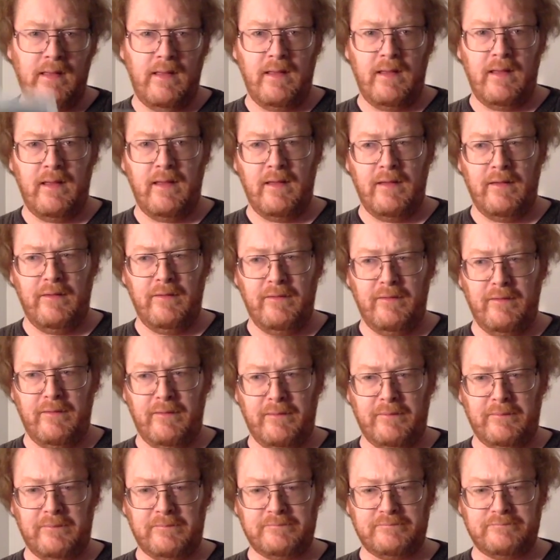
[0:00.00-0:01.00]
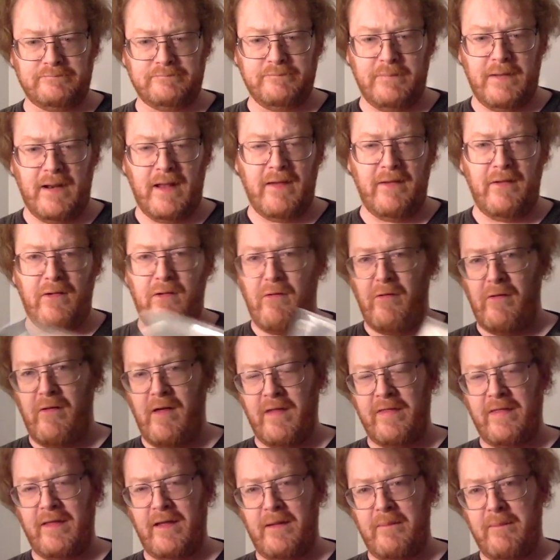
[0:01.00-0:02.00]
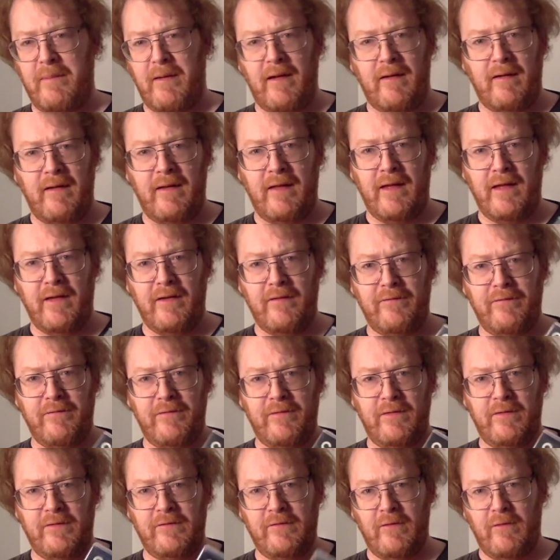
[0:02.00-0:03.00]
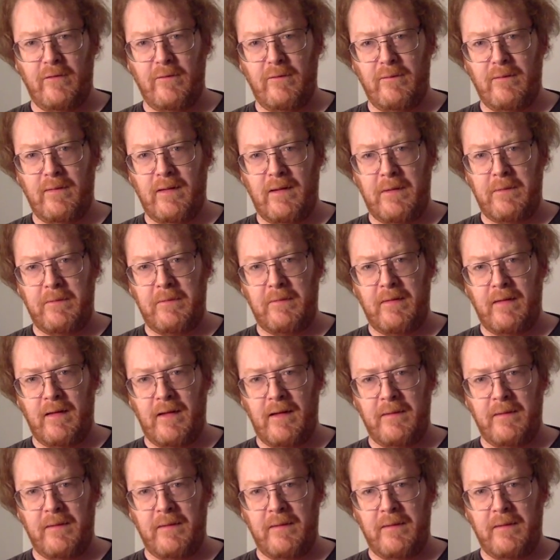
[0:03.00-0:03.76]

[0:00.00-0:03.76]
And um, but I know nothing about If, so I,